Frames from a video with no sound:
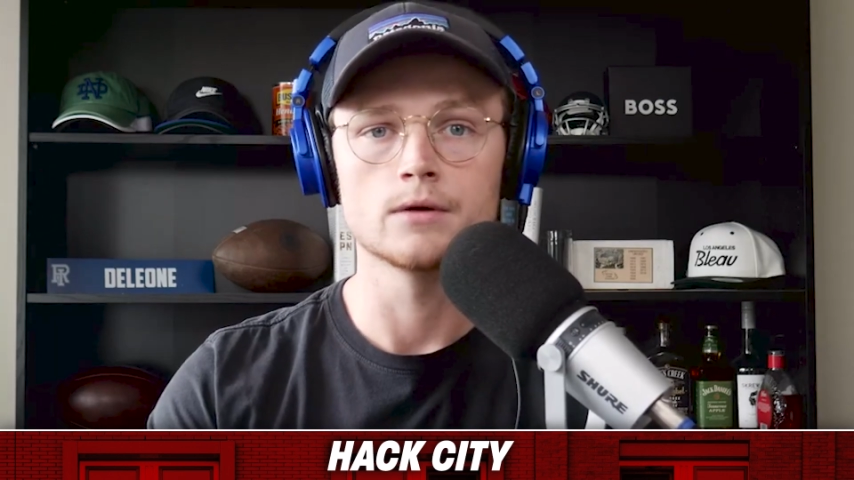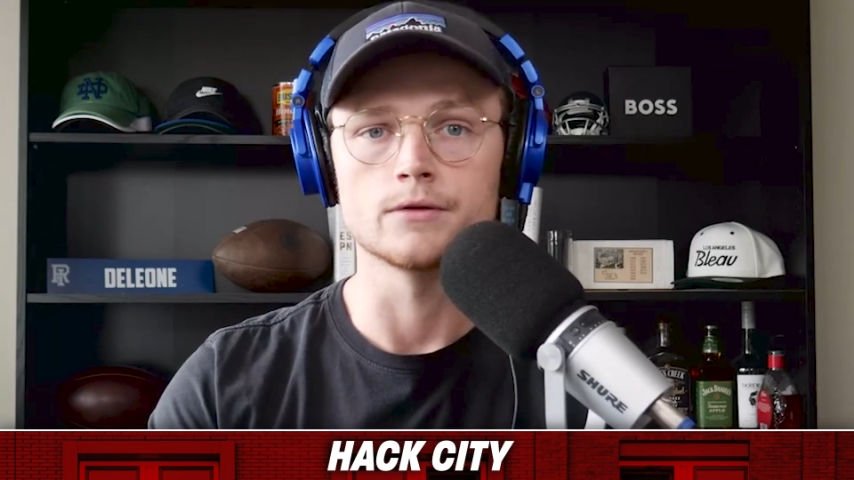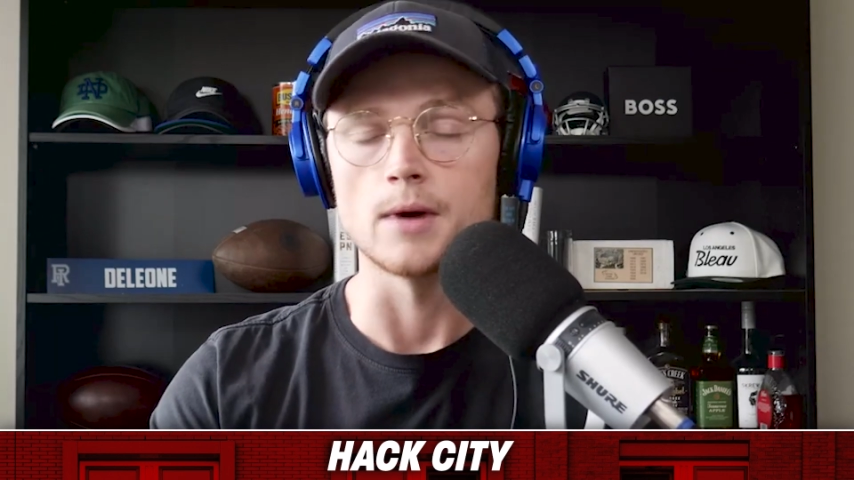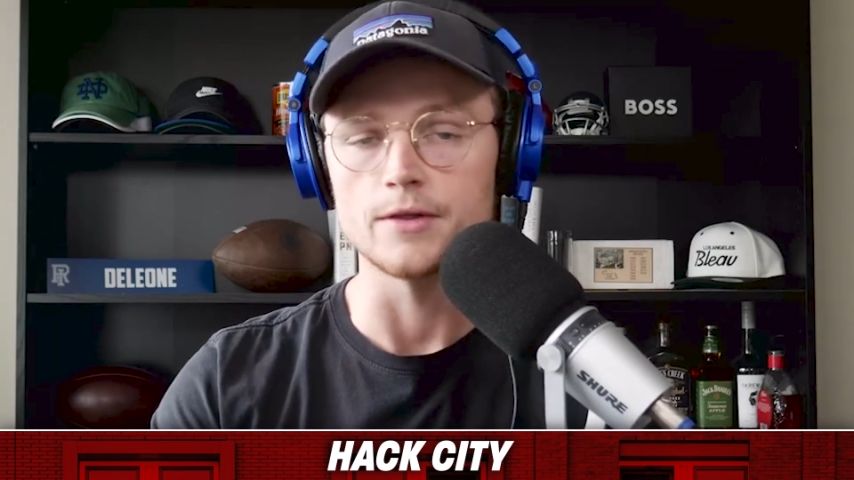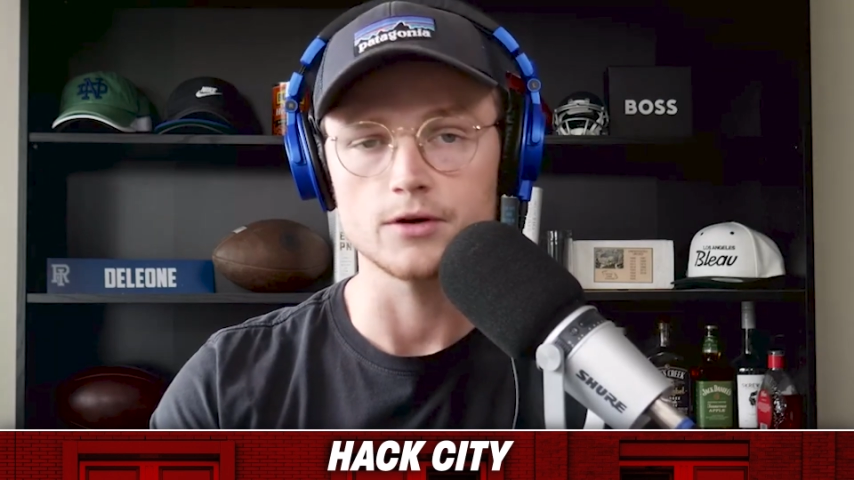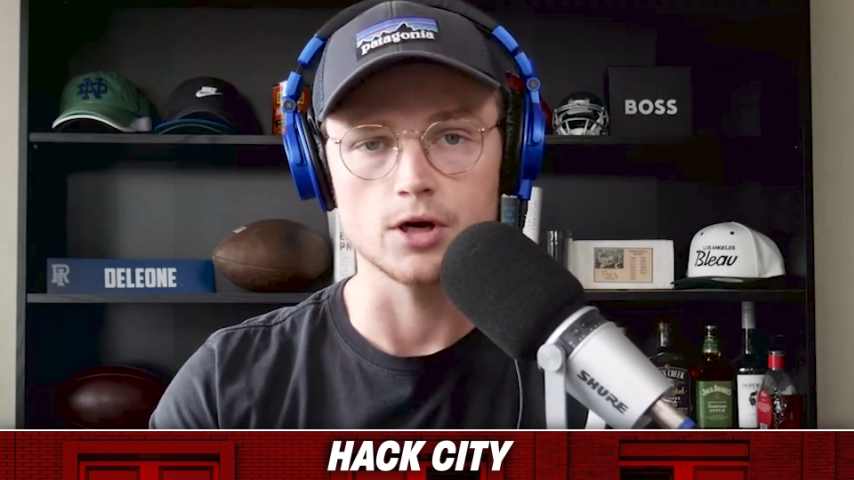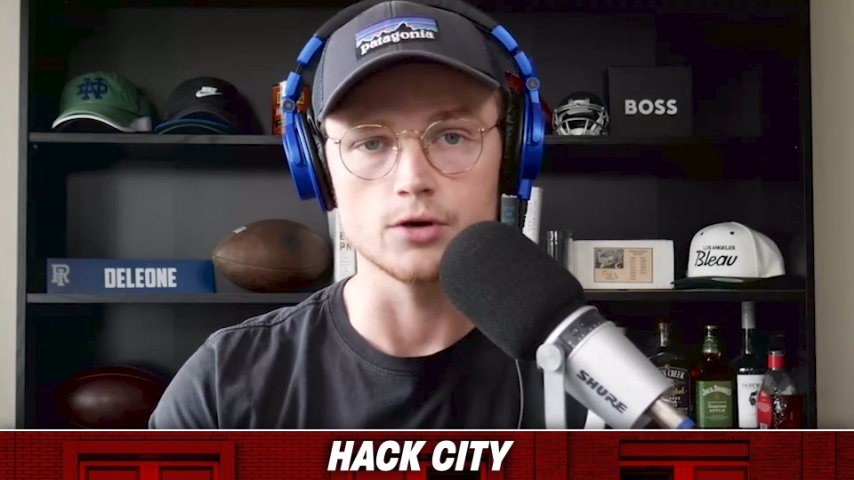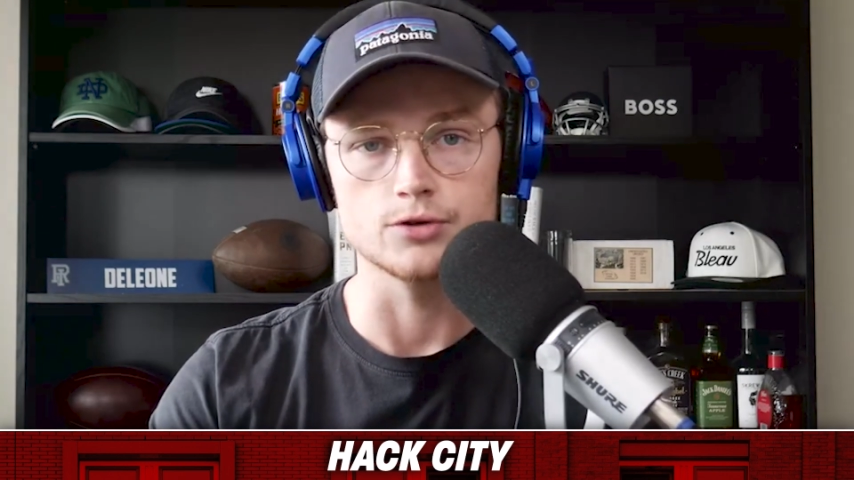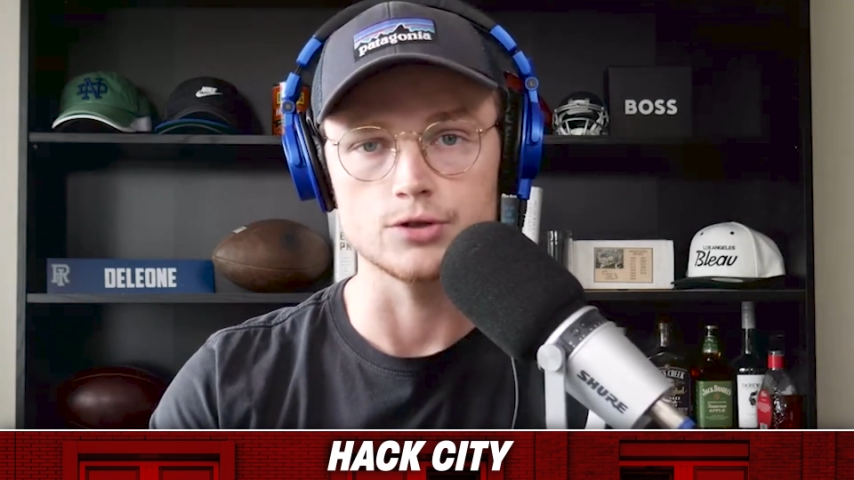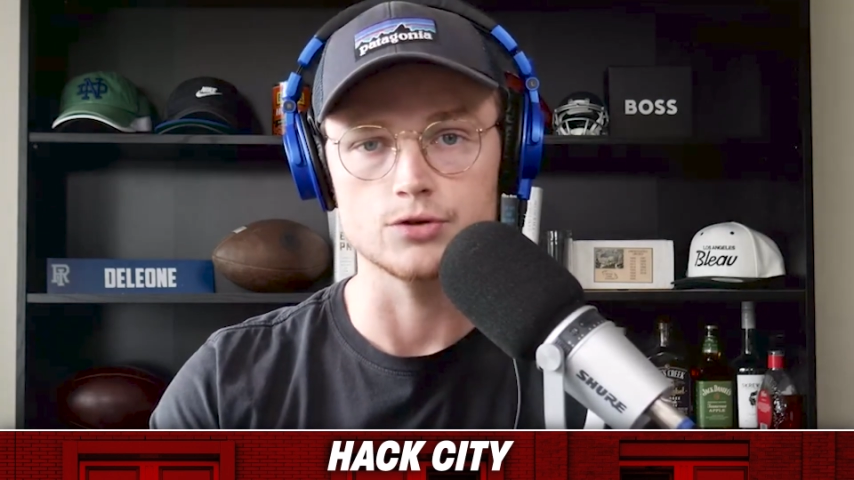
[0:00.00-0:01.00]
from other
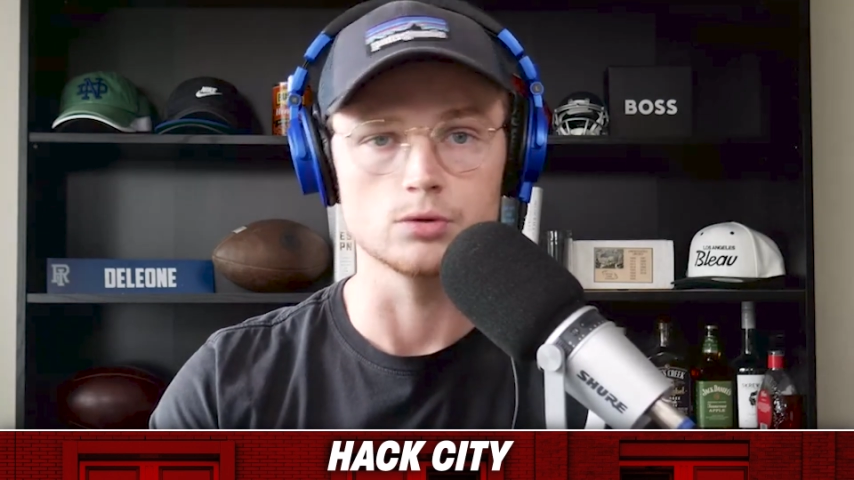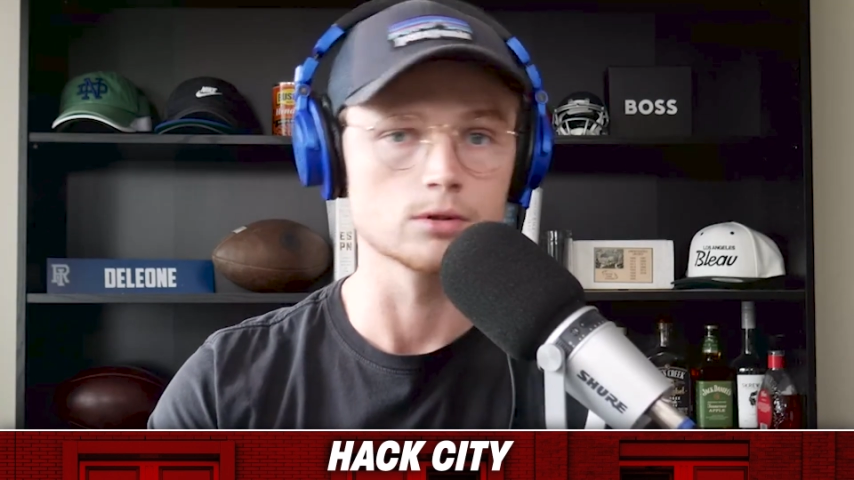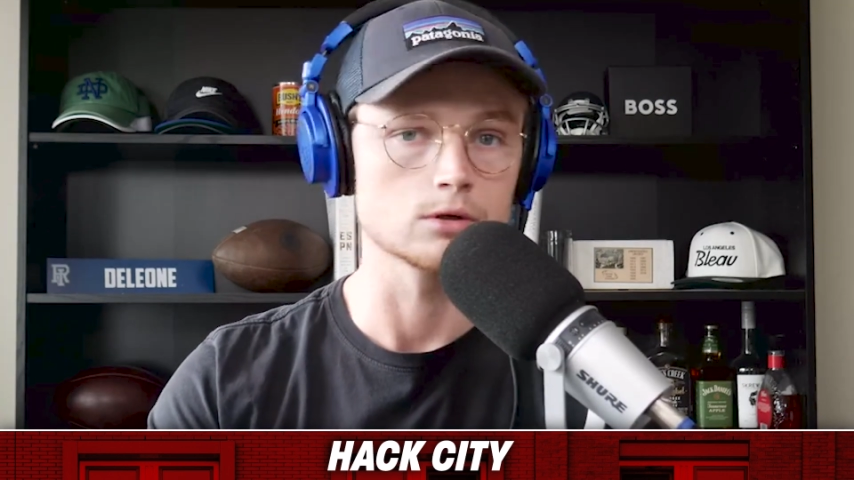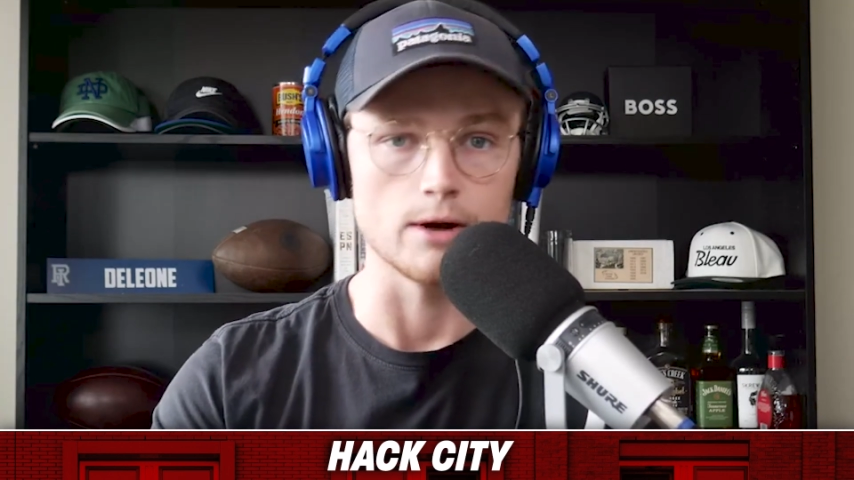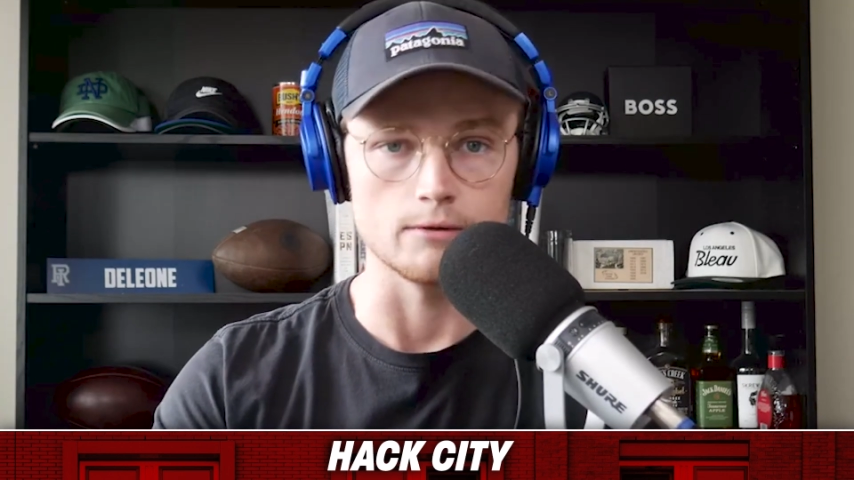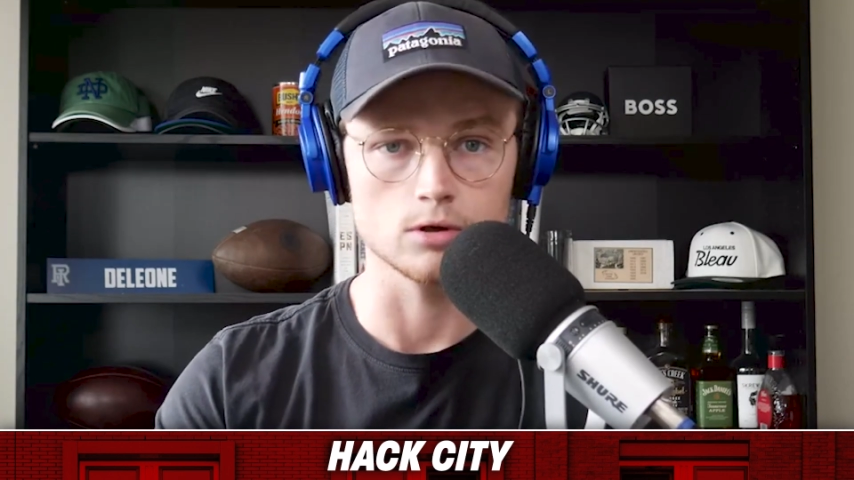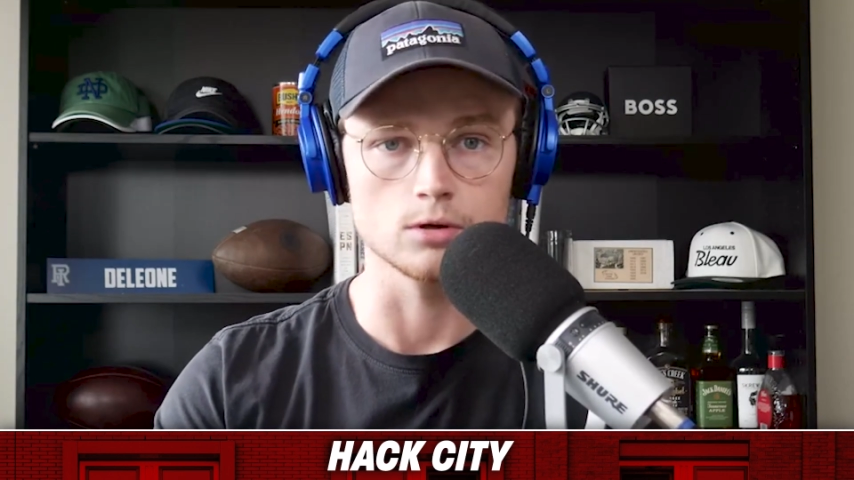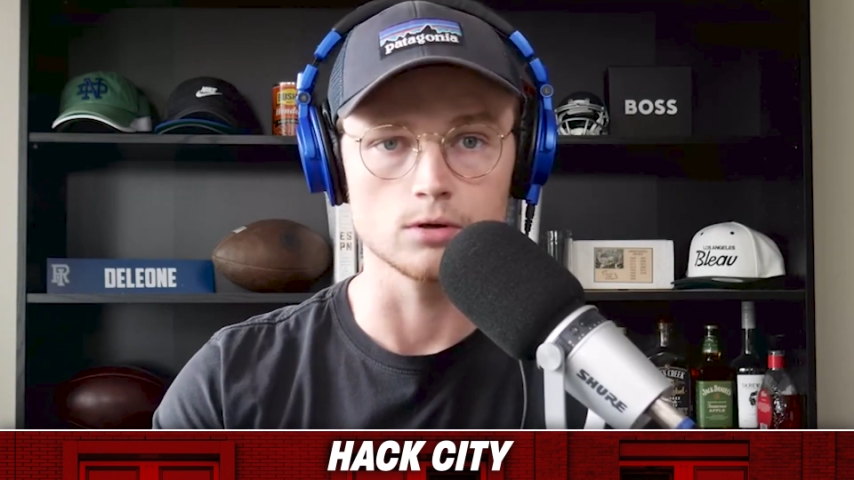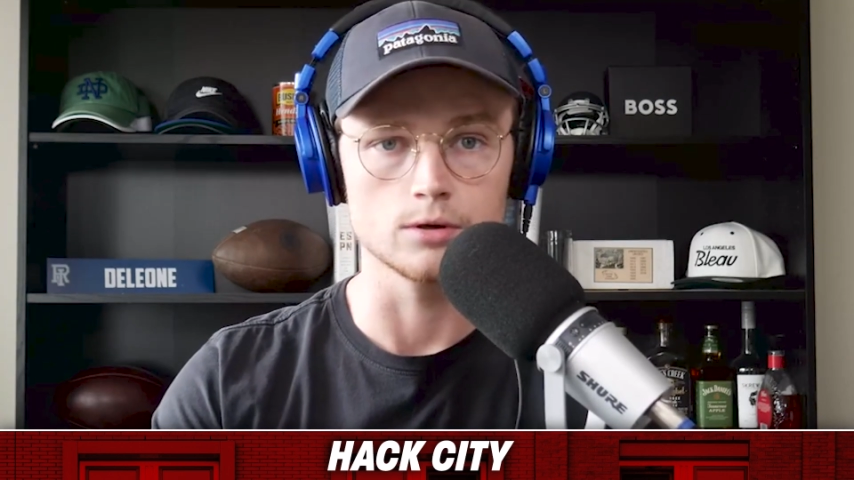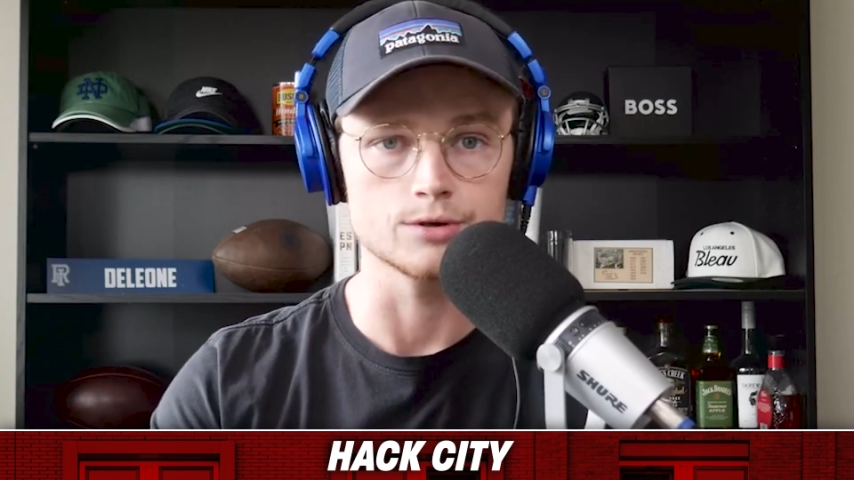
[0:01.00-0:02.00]
coaches who were great
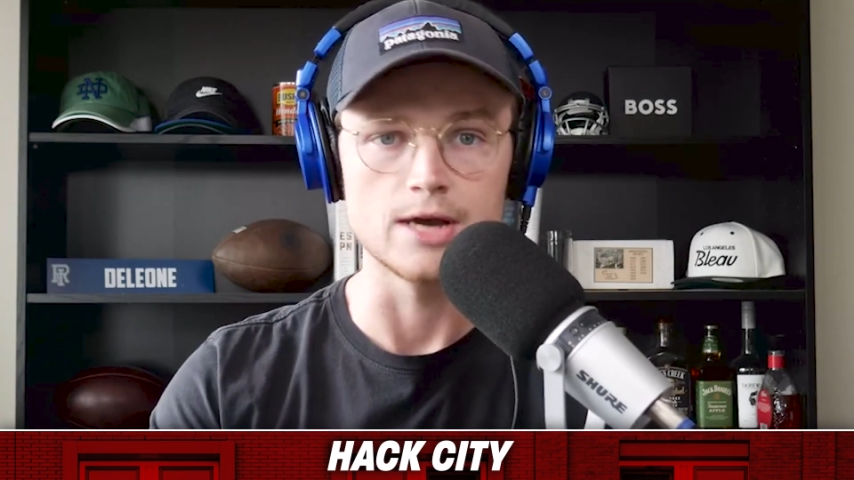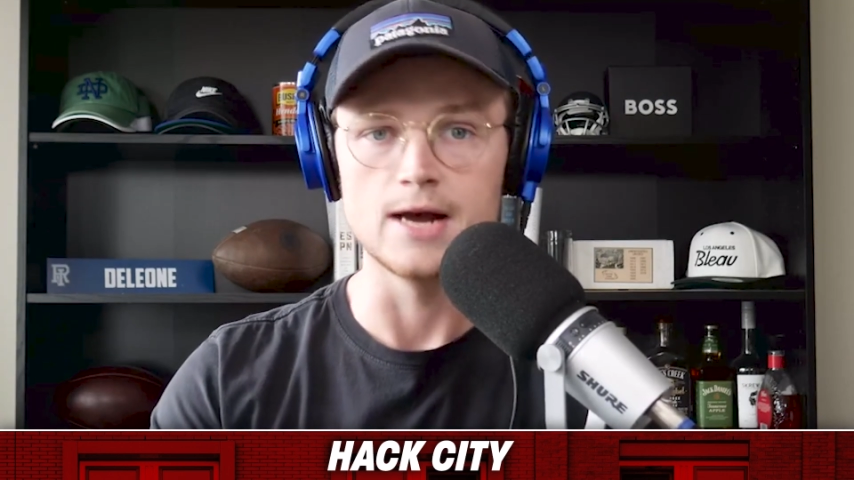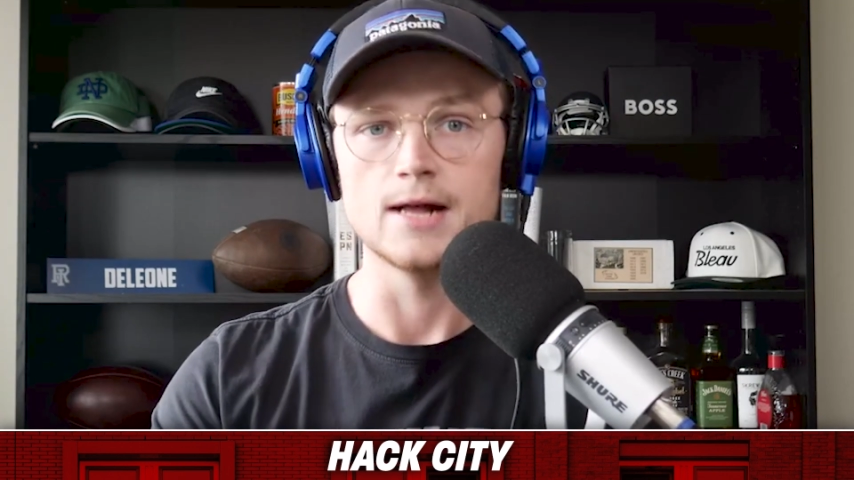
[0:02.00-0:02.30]
recruiters